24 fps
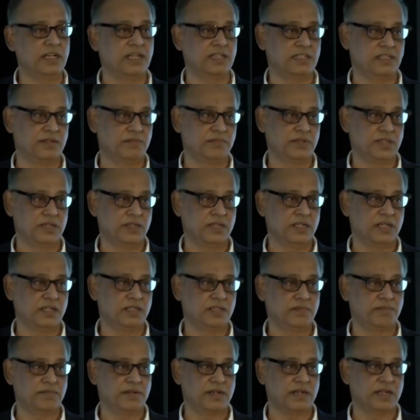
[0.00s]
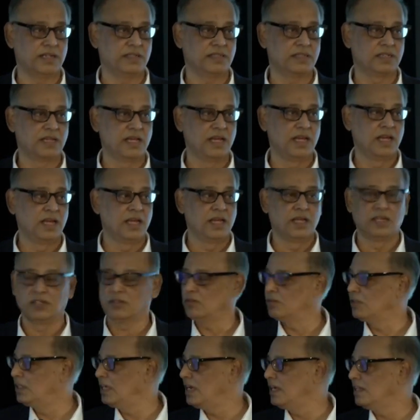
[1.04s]
SMC enterprise.
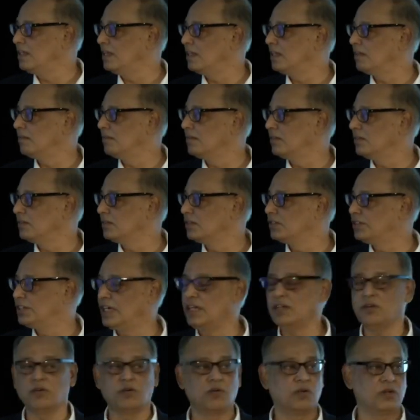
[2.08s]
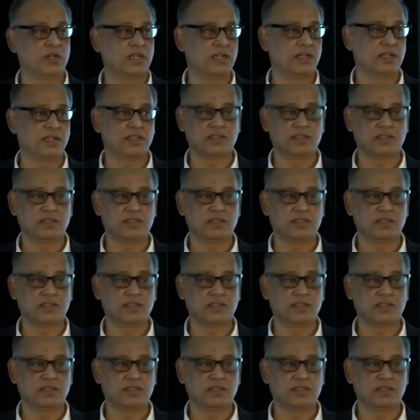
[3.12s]
So they are the shareholder.